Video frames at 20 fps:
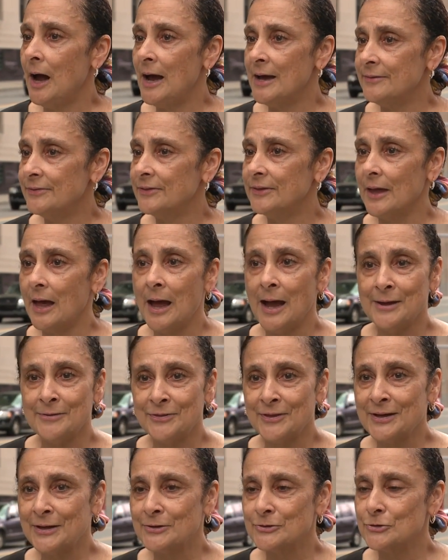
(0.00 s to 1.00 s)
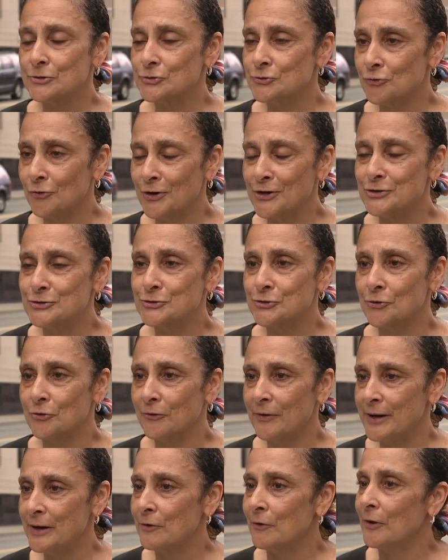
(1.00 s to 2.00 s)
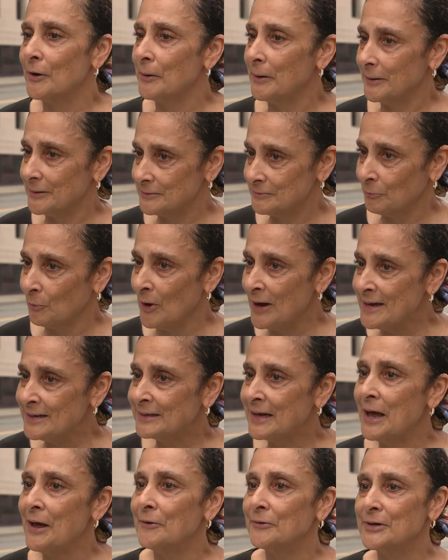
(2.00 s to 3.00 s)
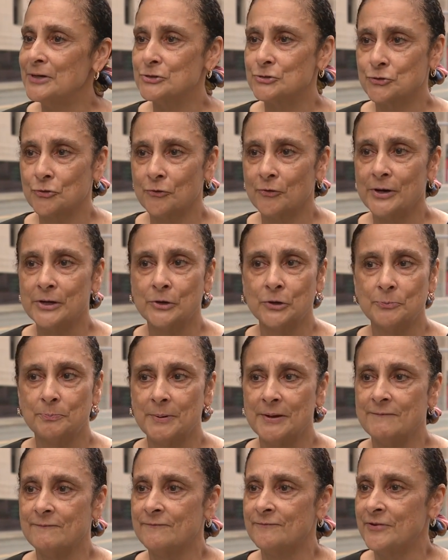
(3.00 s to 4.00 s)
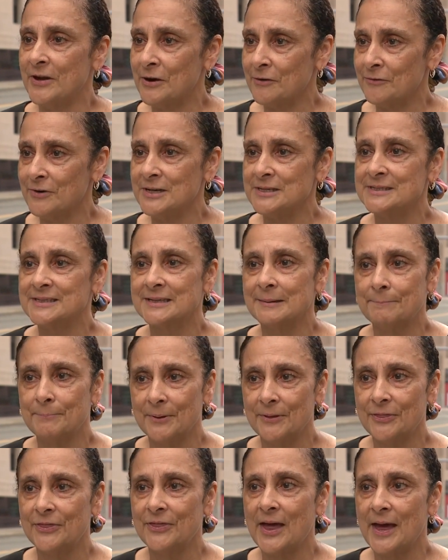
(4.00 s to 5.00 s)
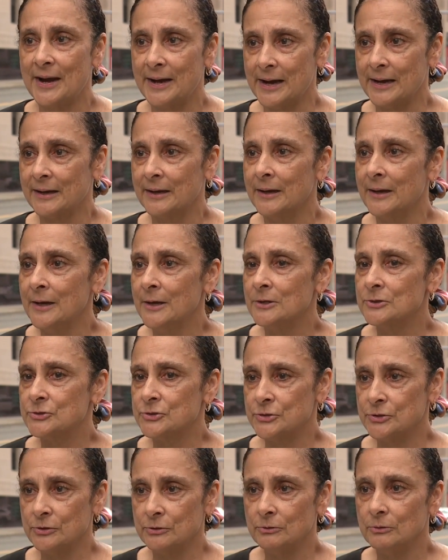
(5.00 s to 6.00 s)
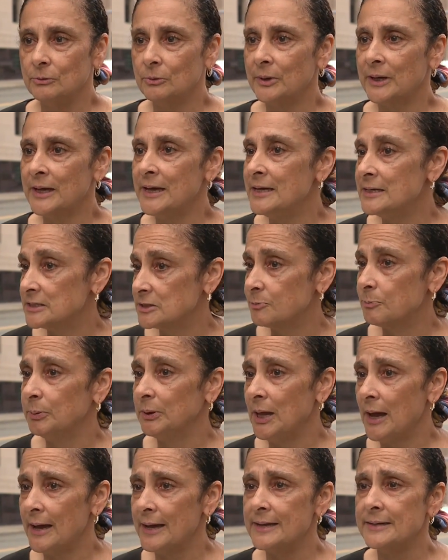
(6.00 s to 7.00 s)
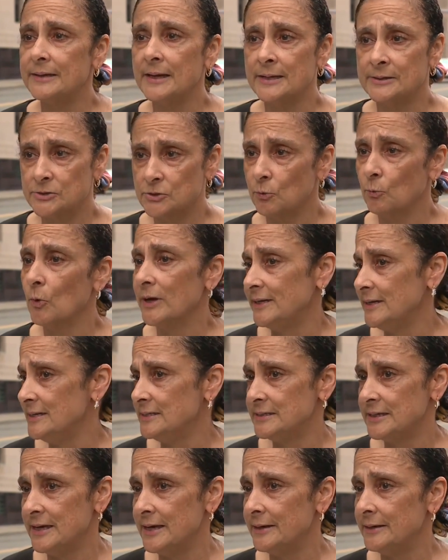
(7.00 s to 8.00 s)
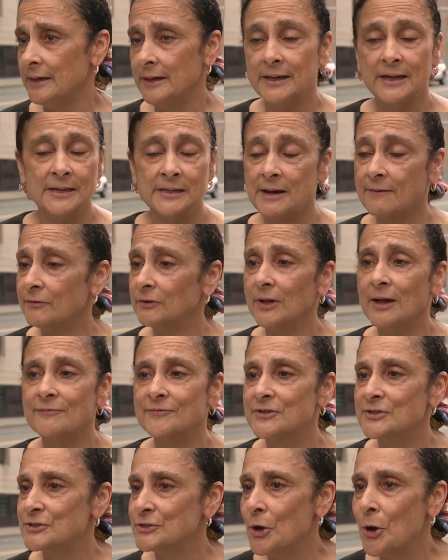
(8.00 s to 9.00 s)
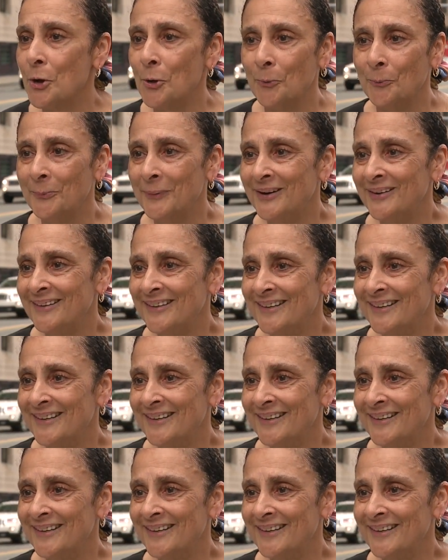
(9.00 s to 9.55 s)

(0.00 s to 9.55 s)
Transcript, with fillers: I, th I think a Detroit jury or a Wayne County jury could be very sympathetic to his plight and to what he did. He never left his home.